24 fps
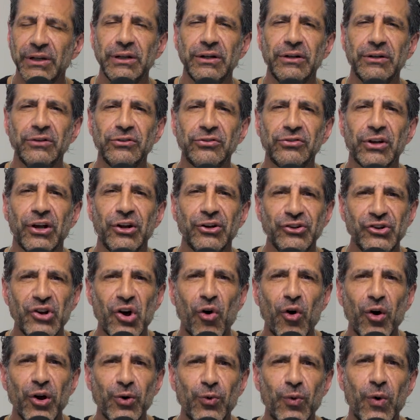is
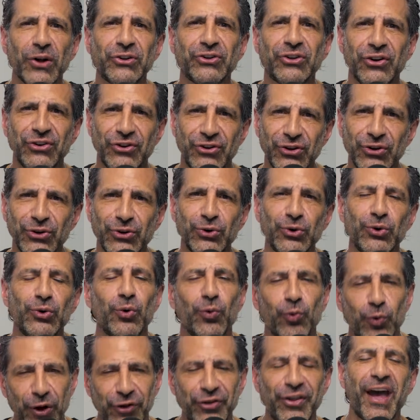knowing what to do
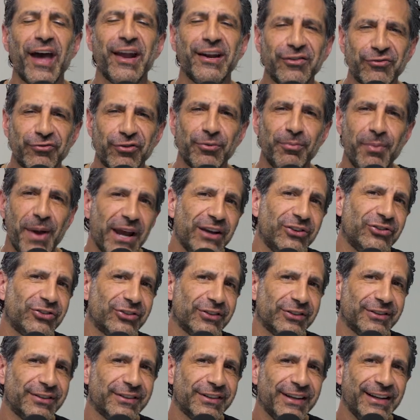with that
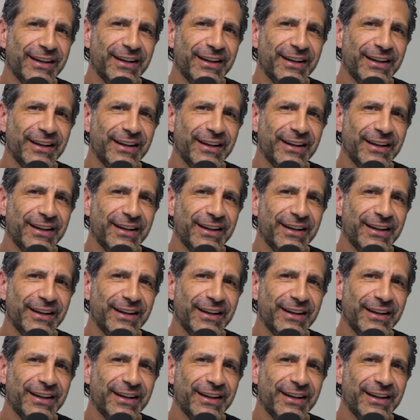information,